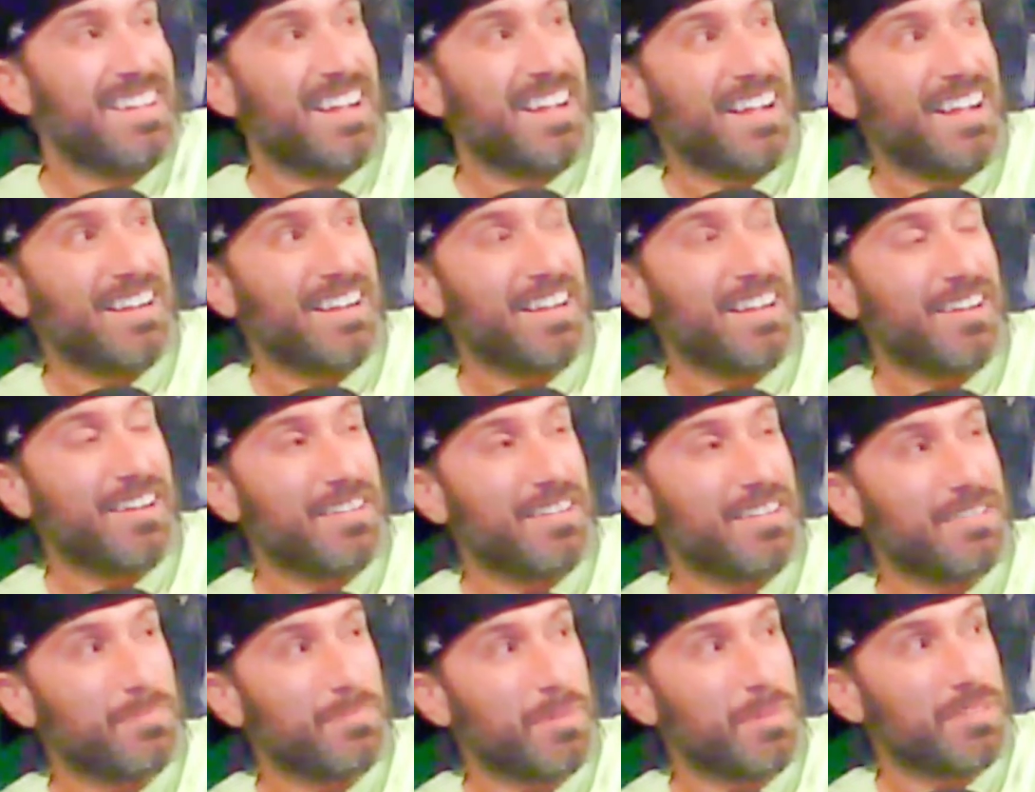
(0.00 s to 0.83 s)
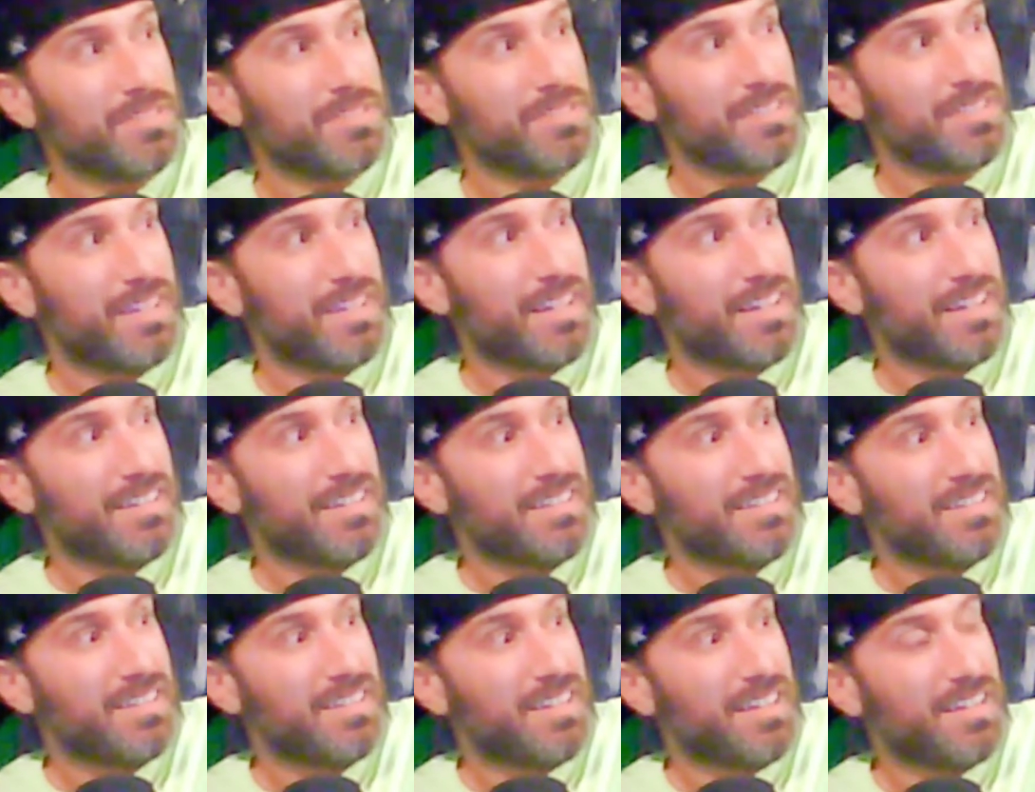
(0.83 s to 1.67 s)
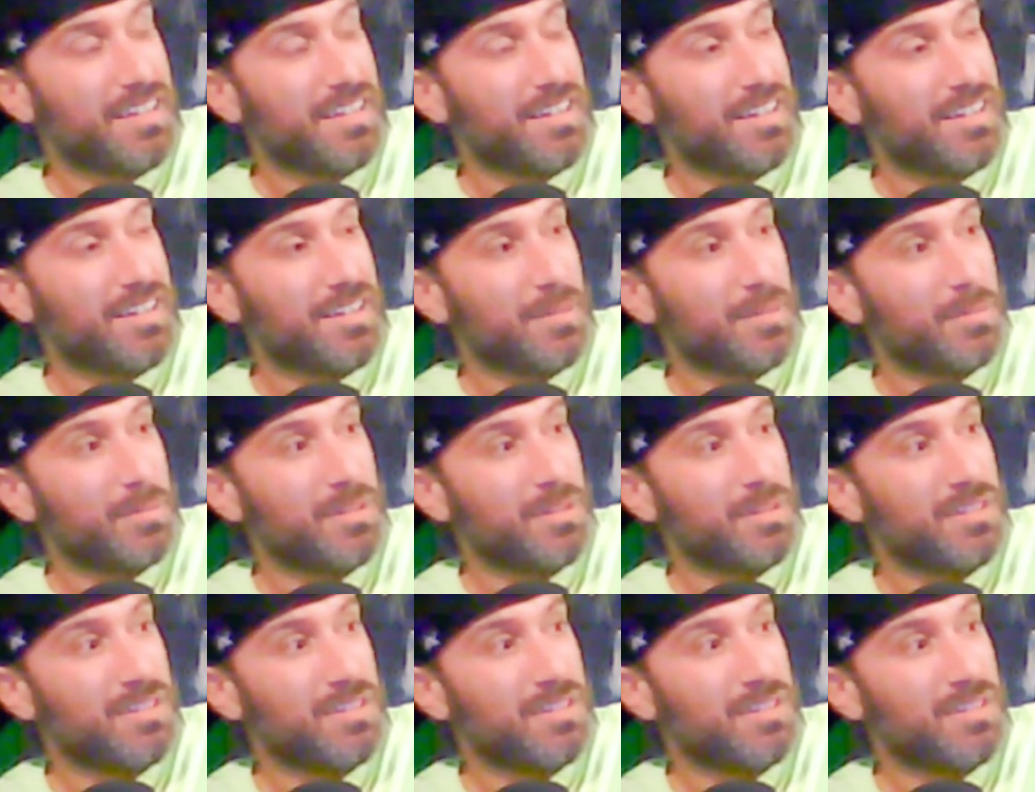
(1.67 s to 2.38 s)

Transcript: I got into most of that.